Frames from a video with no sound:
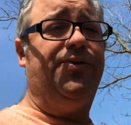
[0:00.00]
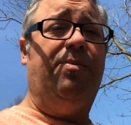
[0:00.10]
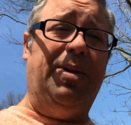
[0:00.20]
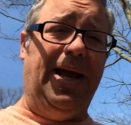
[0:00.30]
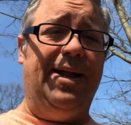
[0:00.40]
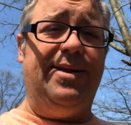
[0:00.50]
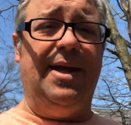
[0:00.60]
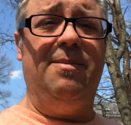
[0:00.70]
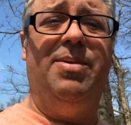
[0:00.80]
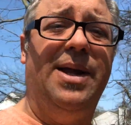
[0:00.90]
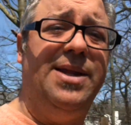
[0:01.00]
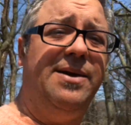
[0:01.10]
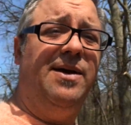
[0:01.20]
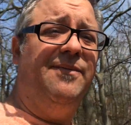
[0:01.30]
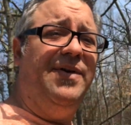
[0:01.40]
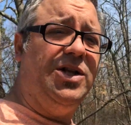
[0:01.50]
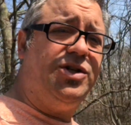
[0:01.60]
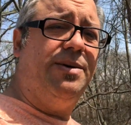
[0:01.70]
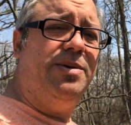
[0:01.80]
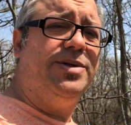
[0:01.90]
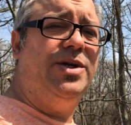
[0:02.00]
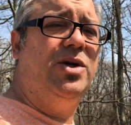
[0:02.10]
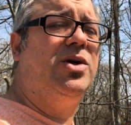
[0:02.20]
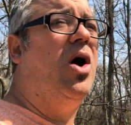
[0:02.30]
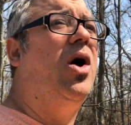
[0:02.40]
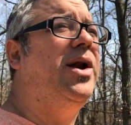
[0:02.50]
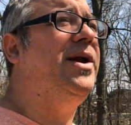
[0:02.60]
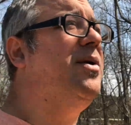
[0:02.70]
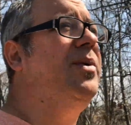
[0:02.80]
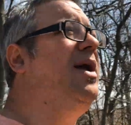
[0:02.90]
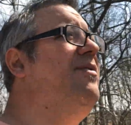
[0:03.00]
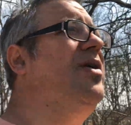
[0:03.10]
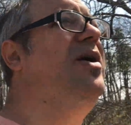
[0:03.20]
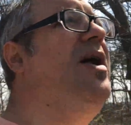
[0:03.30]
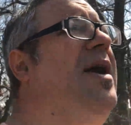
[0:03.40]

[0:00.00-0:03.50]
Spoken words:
for planting vegetables in your garden or whatever.